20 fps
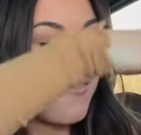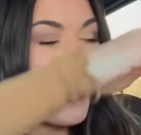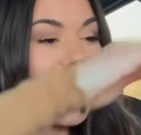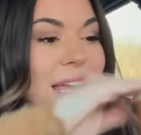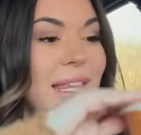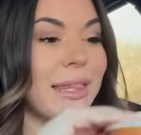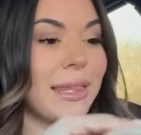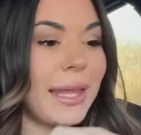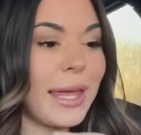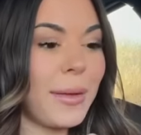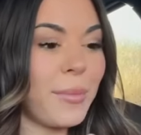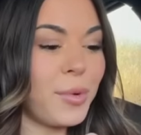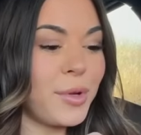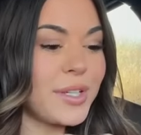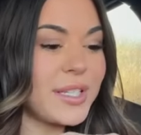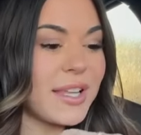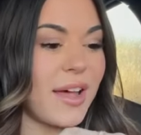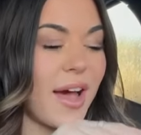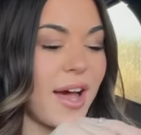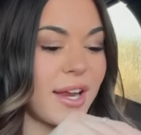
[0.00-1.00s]
had
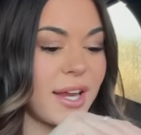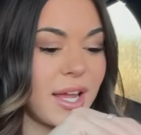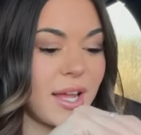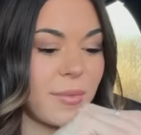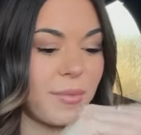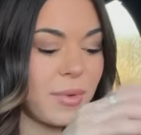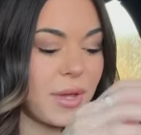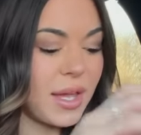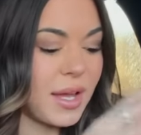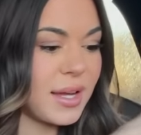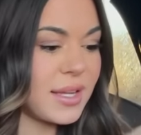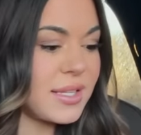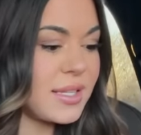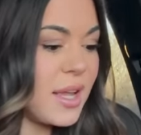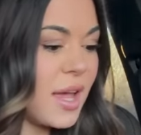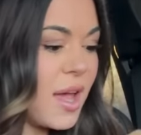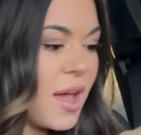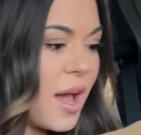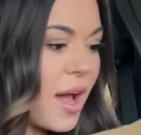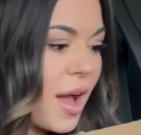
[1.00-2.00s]
labels on it because
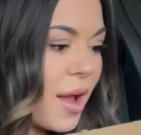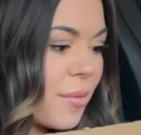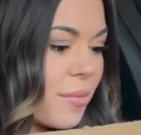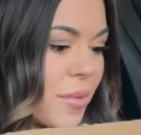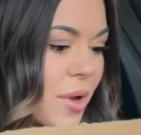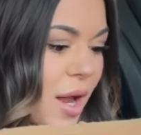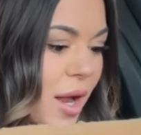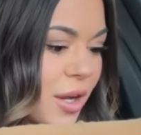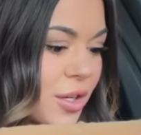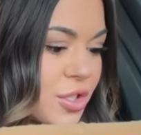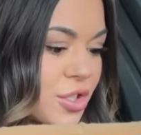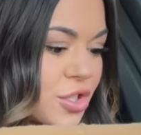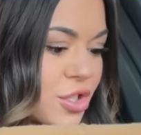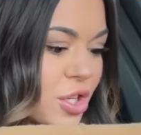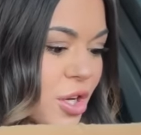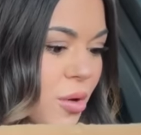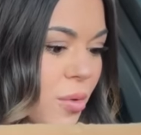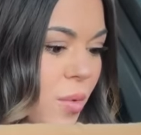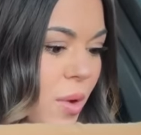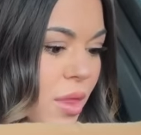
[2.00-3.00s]
I'm not
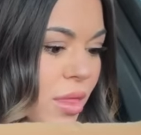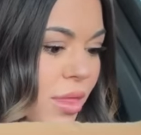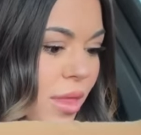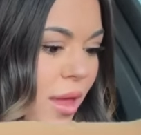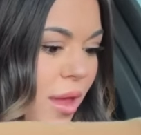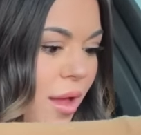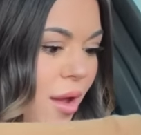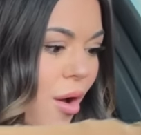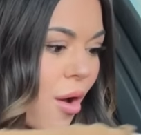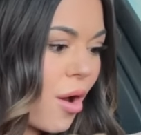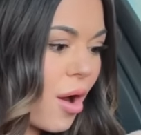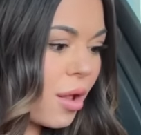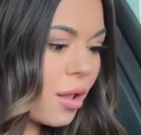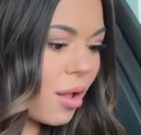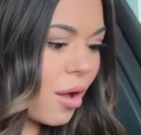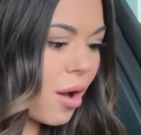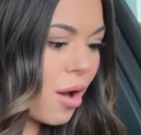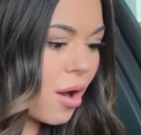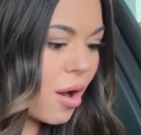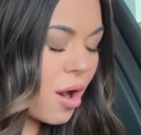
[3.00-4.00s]
sure what they
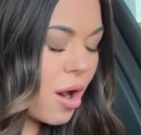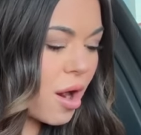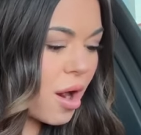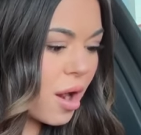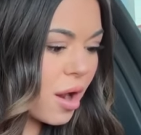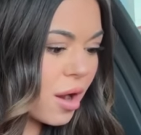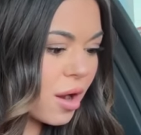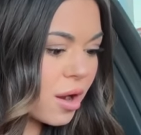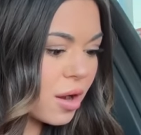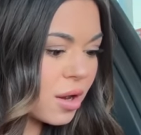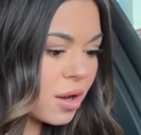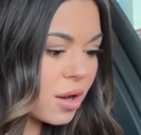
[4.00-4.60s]
all are.